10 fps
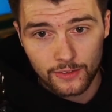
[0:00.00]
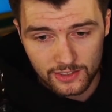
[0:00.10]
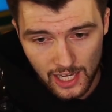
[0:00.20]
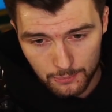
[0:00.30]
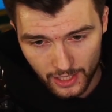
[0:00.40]
on the
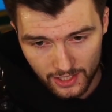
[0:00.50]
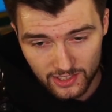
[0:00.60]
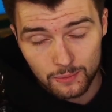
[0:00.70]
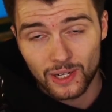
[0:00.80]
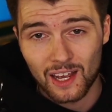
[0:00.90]
top, like I
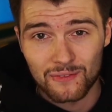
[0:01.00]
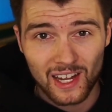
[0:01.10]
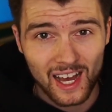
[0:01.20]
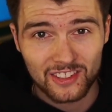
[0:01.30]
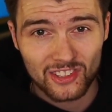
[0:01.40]
said, but I have
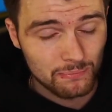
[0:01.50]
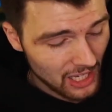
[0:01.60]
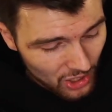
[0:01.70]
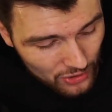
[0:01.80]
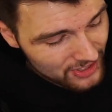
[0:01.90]
not
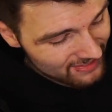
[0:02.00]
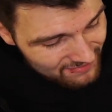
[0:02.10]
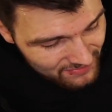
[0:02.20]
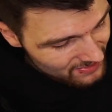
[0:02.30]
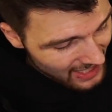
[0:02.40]
smelled,
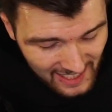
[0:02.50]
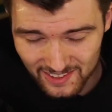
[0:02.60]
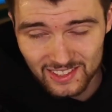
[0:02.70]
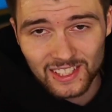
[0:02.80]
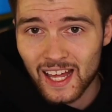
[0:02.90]

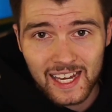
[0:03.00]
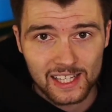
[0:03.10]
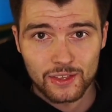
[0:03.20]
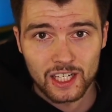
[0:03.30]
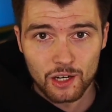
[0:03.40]
tasted
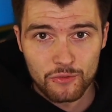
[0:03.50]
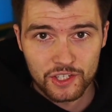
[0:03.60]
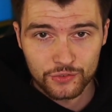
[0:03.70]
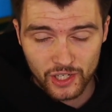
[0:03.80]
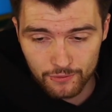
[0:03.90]
anything of
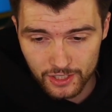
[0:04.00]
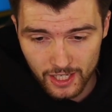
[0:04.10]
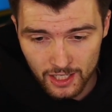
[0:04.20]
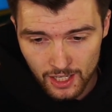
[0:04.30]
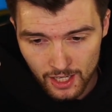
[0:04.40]
this flavor
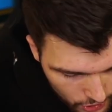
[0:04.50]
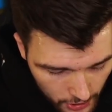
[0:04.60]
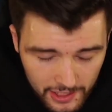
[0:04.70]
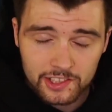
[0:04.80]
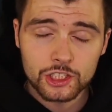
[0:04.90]
yet.
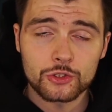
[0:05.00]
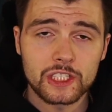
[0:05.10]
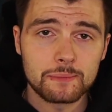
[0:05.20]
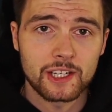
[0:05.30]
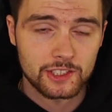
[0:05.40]
Cookies and
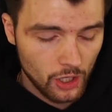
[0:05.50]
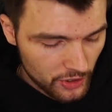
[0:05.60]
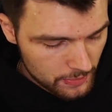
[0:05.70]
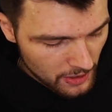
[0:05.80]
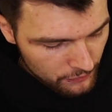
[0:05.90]
cream has
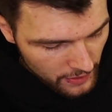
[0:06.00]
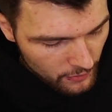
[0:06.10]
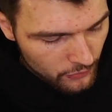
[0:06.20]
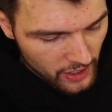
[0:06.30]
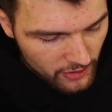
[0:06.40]
always been a
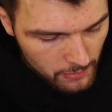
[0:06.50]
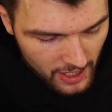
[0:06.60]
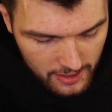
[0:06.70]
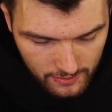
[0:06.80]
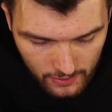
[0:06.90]
favorite flavor of
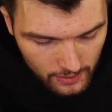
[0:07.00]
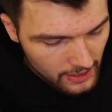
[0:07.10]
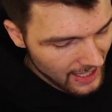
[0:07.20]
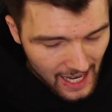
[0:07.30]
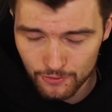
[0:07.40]
mine
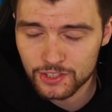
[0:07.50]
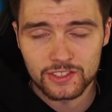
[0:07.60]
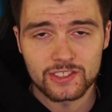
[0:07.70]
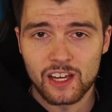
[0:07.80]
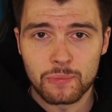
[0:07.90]
ever
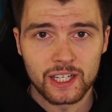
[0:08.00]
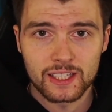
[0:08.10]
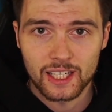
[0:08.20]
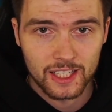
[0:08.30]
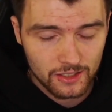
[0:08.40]
since I've been a
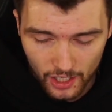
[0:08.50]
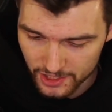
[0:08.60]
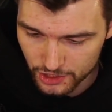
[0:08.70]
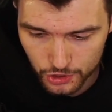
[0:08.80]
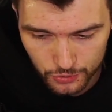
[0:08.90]
kid.
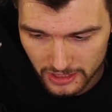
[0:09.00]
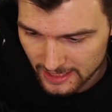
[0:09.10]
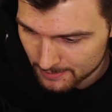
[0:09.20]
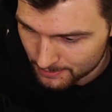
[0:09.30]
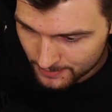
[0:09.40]
Ice
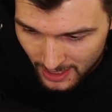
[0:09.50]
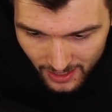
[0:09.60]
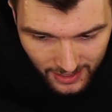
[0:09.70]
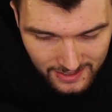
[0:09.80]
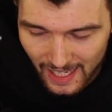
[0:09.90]
cream,
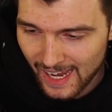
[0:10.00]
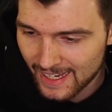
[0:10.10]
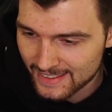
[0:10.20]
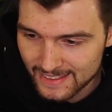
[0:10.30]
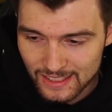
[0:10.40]

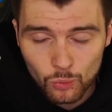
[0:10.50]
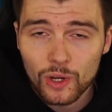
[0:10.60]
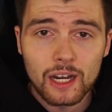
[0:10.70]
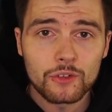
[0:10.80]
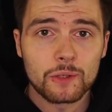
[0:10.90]
candy,
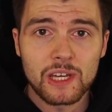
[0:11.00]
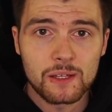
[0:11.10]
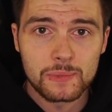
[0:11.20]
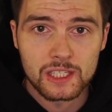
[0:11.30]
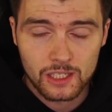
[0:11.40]
whatever it
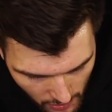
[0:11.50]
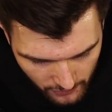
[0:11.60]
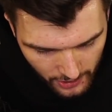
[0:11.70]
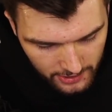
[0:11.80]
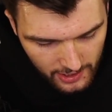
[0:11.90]
may be. So I'm
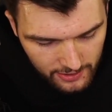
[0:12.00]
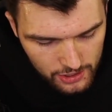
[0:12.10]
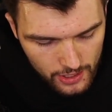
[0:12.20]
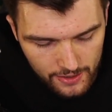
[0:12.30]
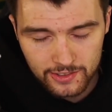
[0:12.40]
very excited to
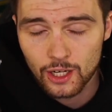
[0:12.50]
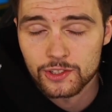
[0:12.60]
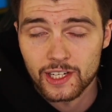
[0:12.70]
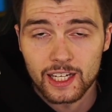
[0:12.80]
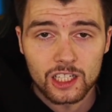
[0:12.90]
try this out
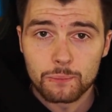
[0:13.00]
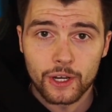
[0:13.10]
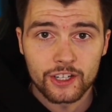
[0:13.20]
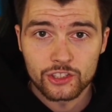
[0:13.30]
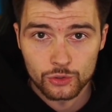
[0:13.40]
today and
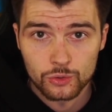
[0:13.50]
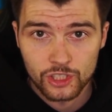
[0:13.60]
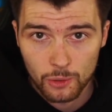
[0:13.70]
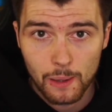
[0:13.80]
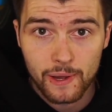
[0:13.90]
compare it to,
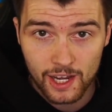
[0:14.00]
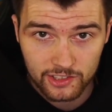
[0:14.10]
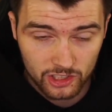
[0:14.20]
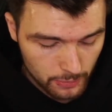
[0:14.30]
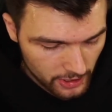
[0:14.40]
my past
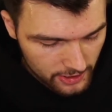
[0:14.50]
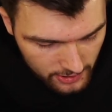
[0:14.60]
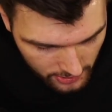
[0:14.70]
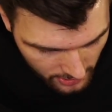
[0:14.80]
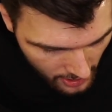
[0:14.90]

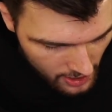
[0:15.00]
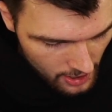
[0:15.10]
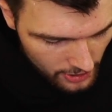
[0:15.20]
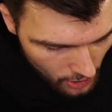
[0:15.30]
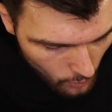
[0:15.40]
experiences.
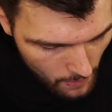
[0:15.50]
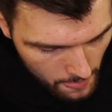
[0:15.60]
So